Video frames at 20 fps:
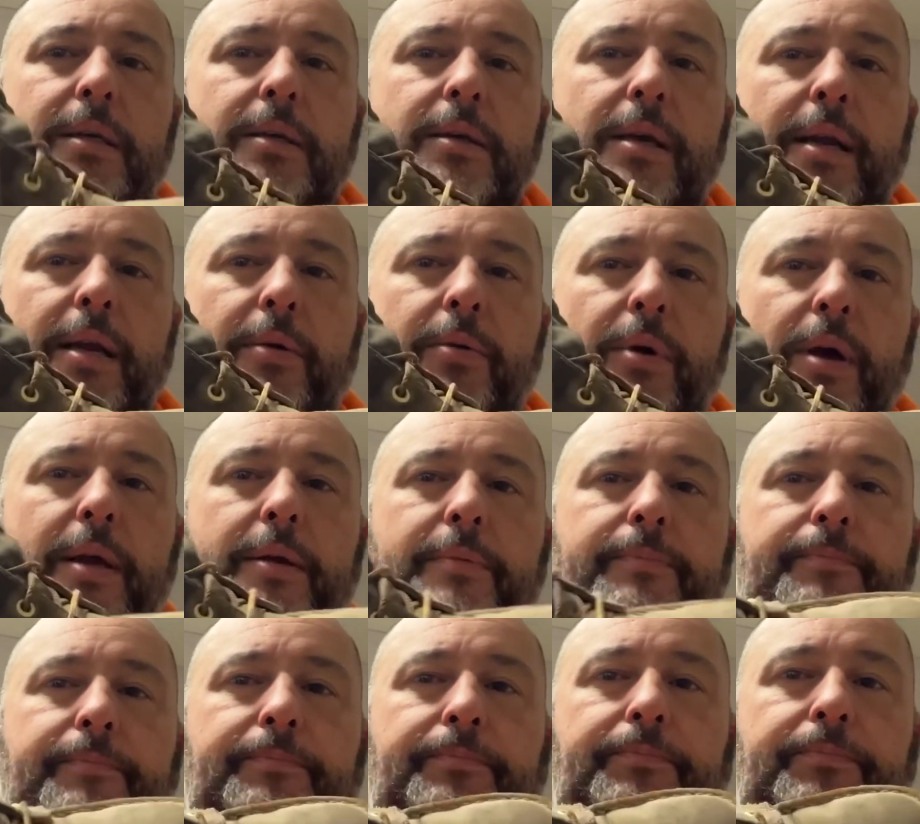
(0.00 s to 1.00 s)
Anyway,
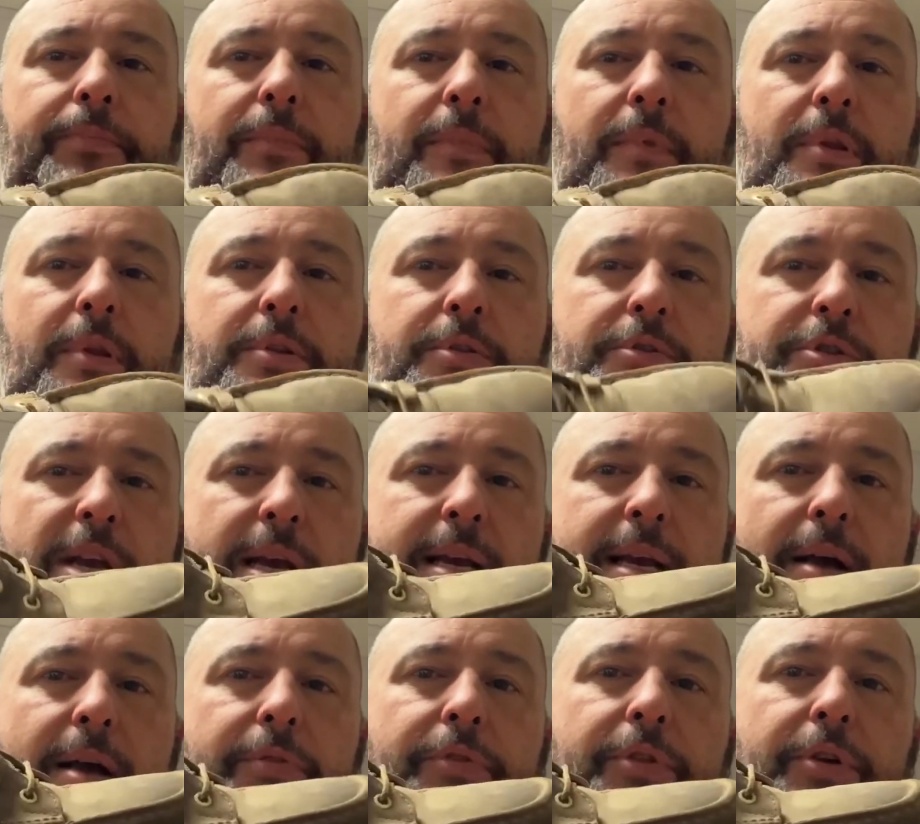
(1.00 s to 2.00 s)
check
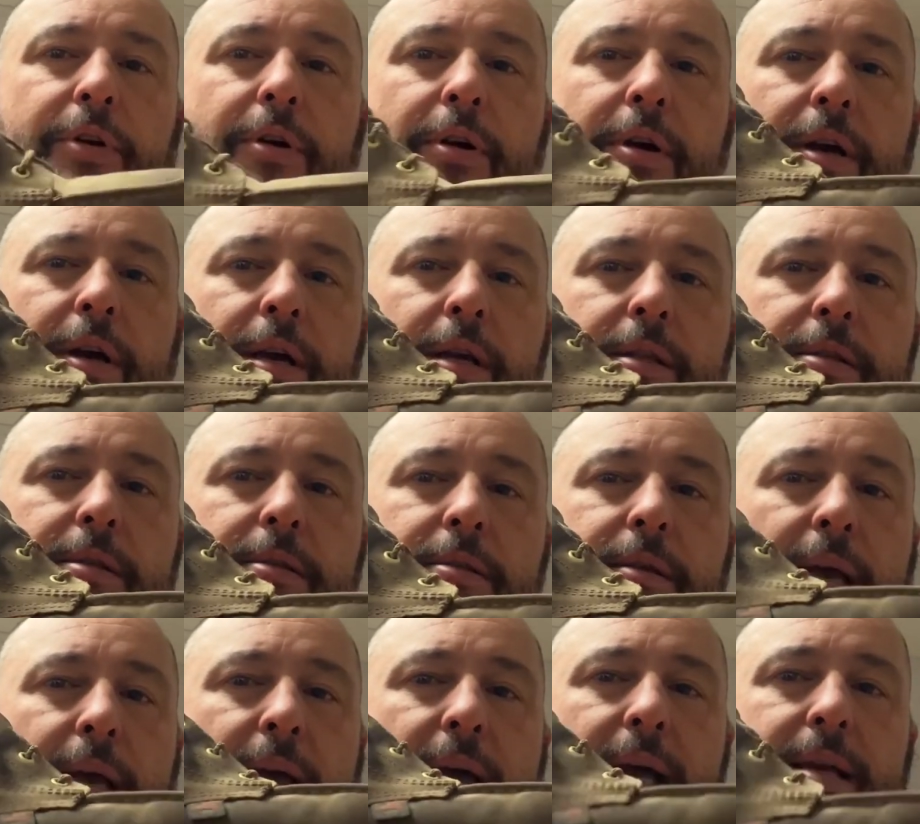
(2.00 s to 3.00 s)
out Thorogoods.
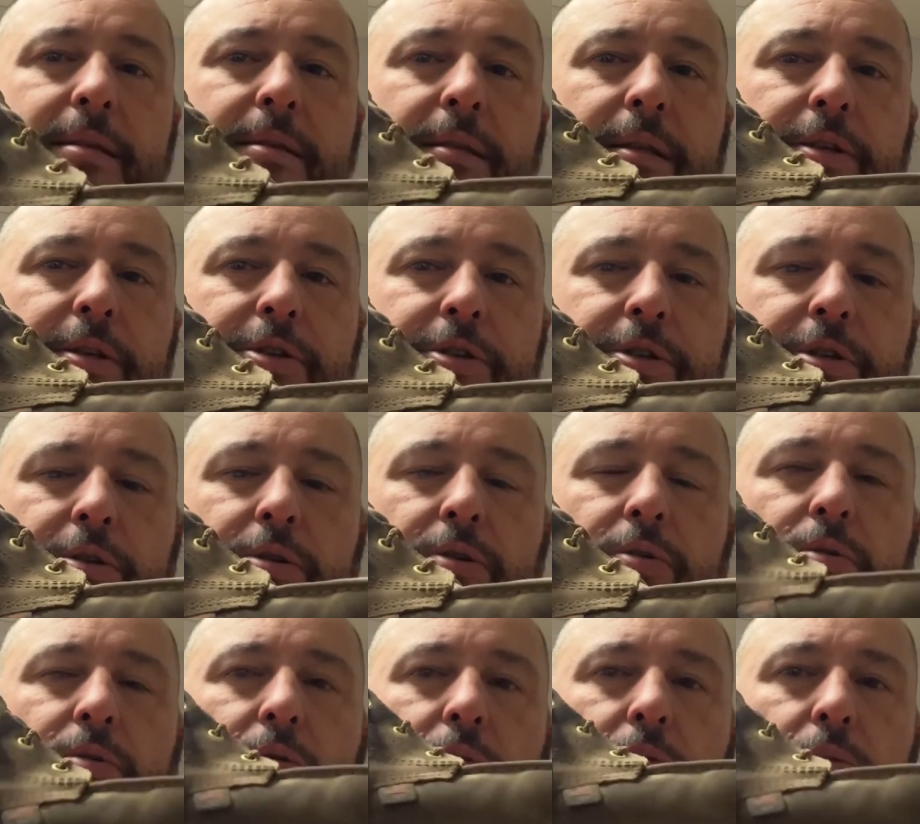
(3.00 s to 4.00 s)
Excellent
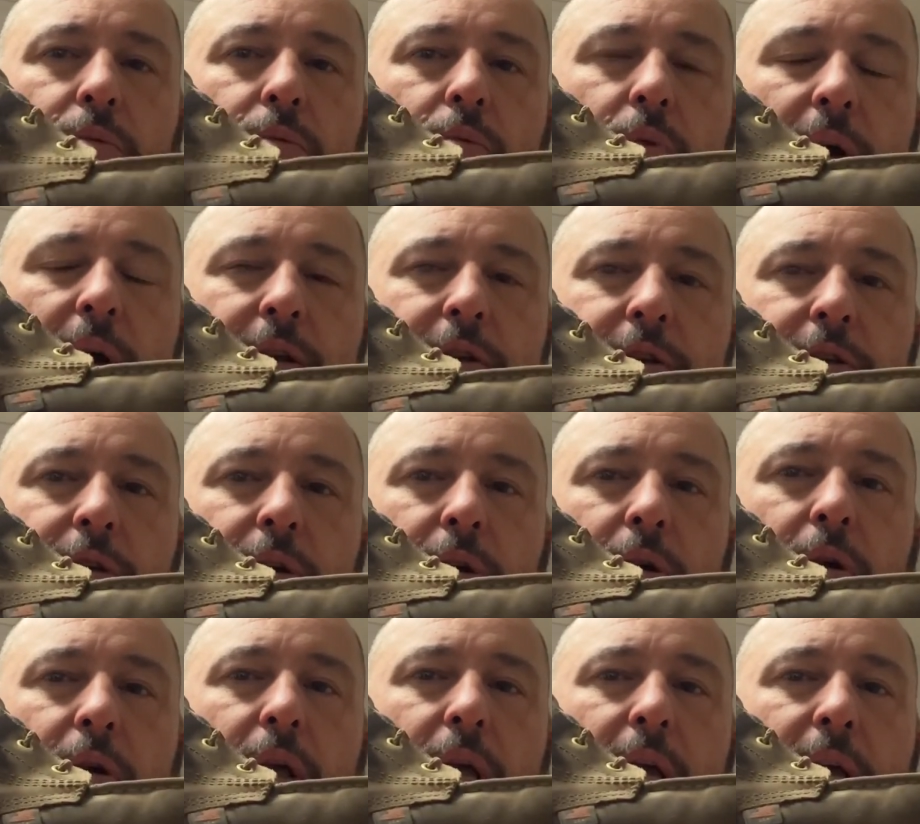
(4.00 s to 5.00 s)
shoe, wedge
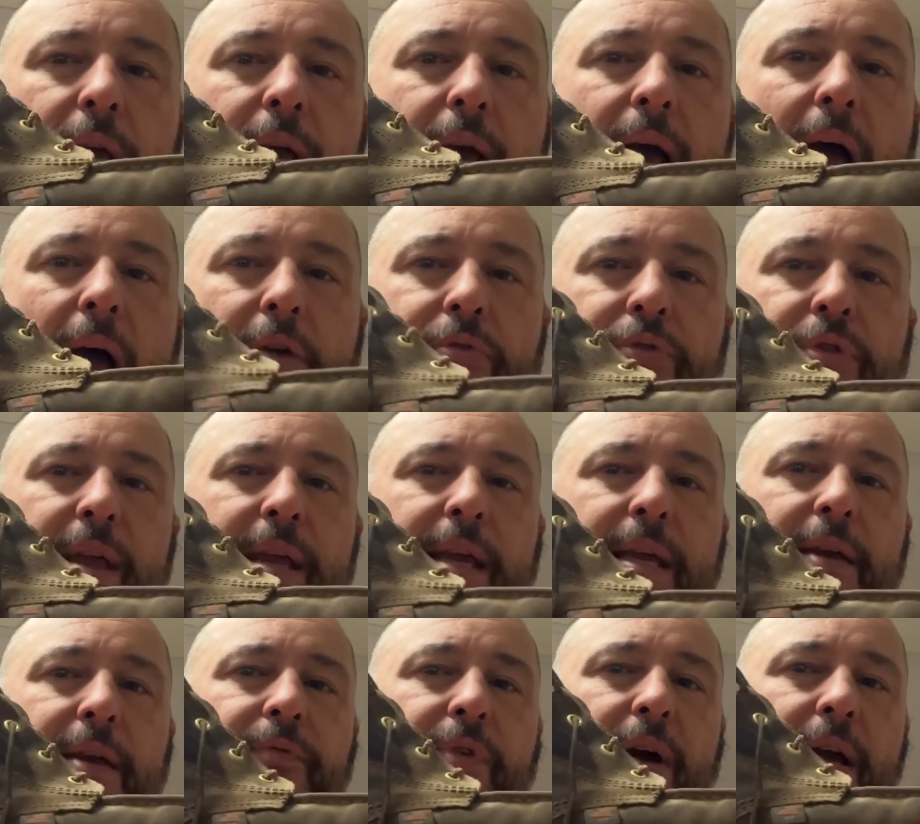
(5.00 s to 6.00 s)
sole. I
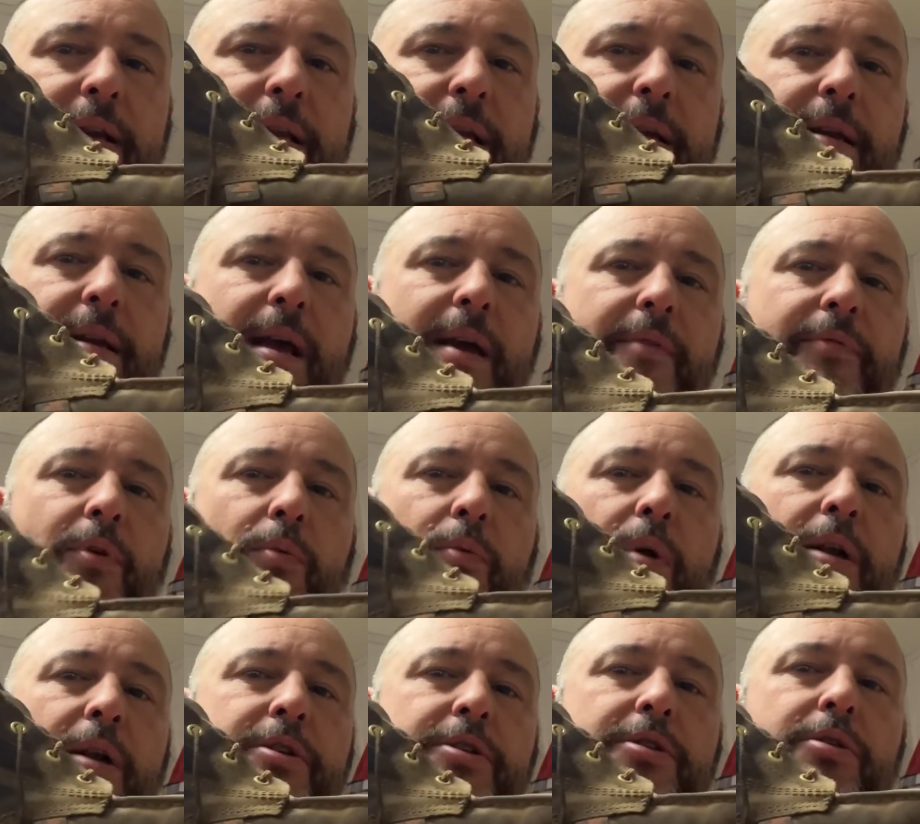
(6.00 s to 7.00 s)
think if I didn't have the
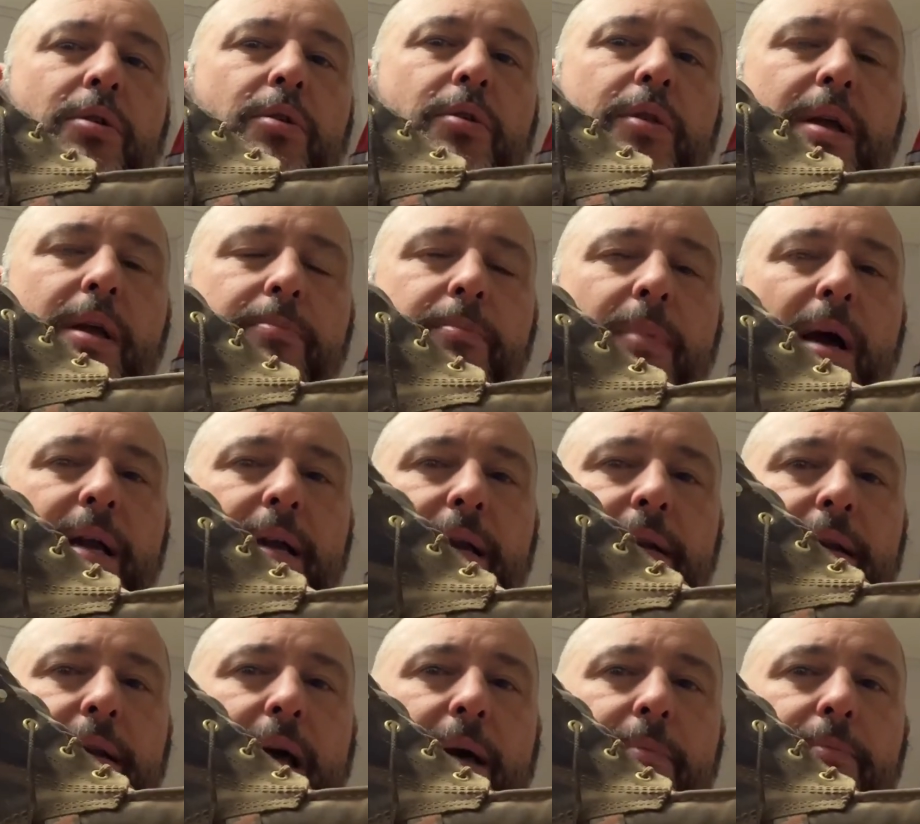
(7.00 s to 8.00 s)
wedge sole, they might
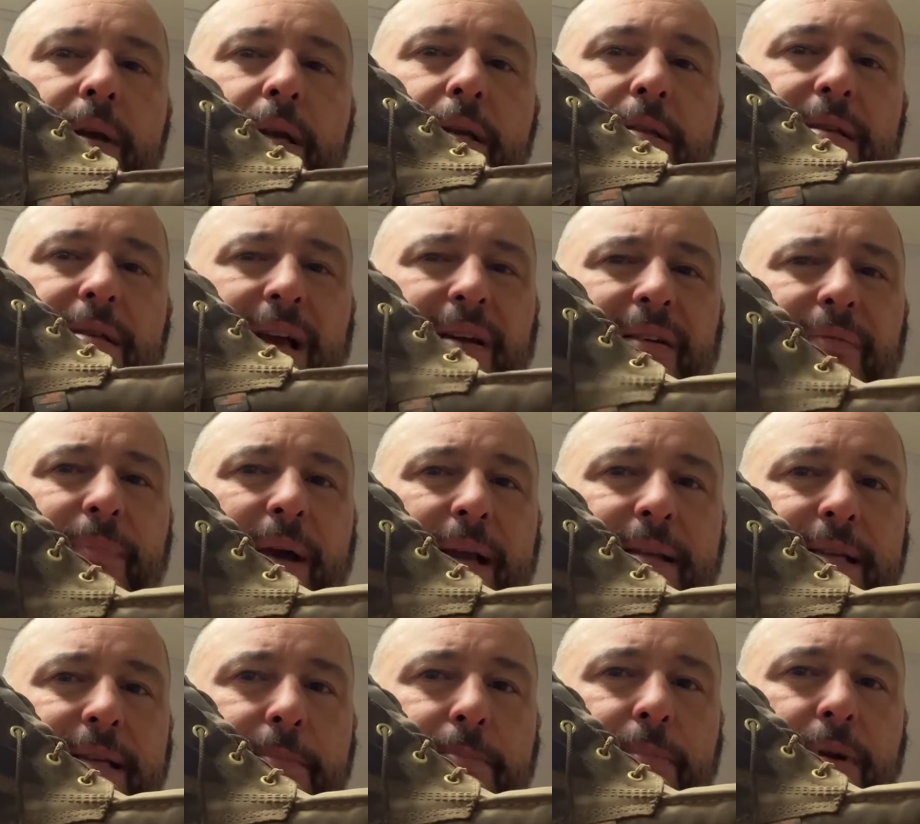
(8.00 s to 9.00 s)
not be this. I have my
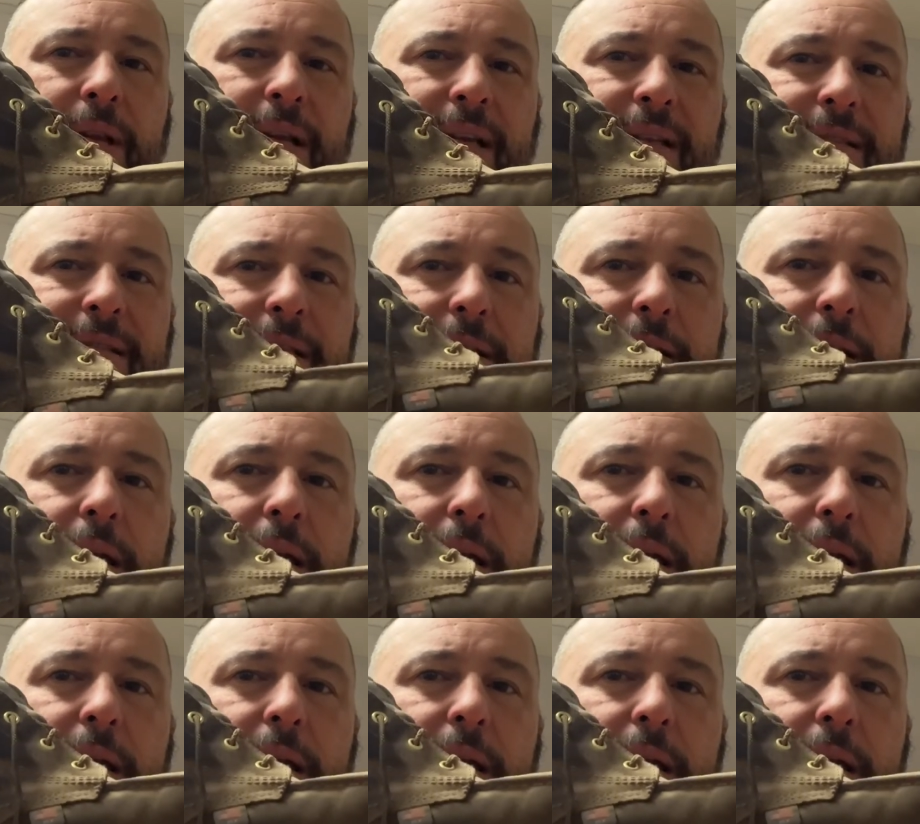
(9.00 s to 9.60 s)
Timberlands and